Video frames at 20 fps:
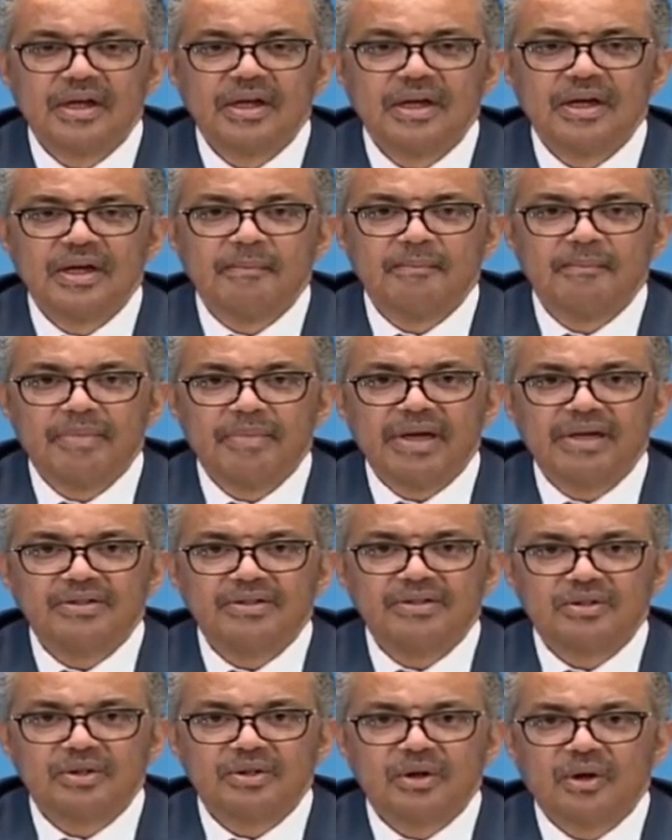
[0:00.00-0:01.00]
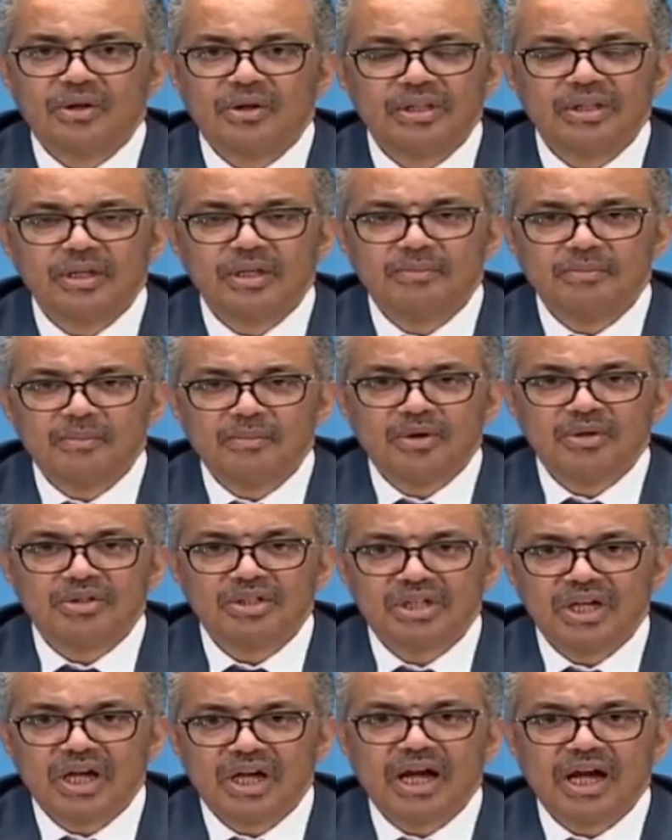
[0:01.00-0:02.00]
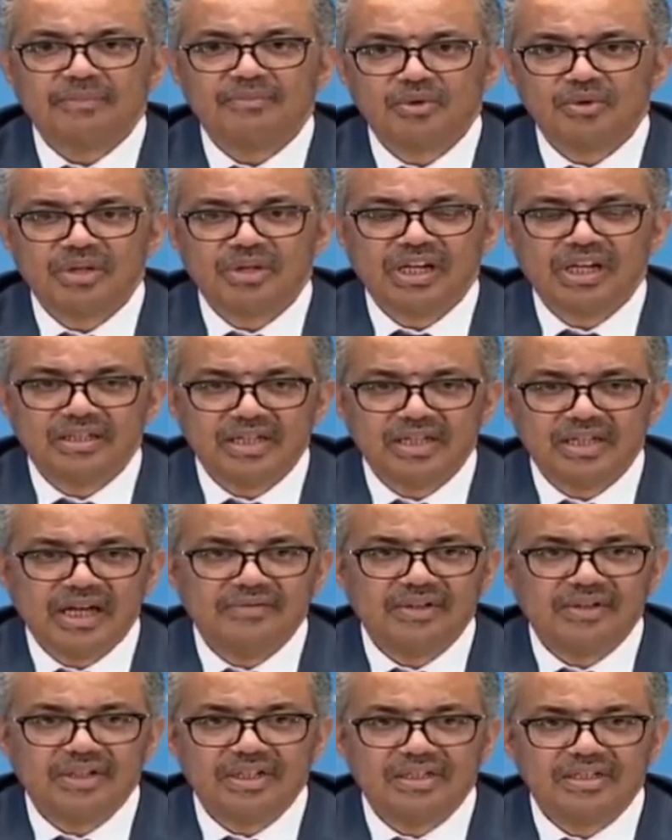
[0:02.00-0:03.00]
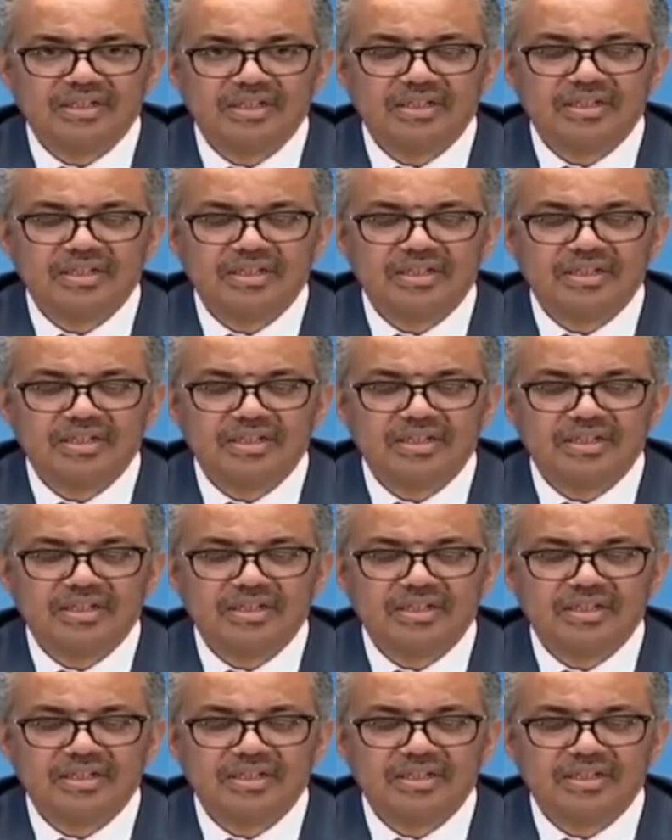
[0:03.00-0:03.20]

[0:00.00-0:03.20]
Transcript: based on the most up-to-date evidence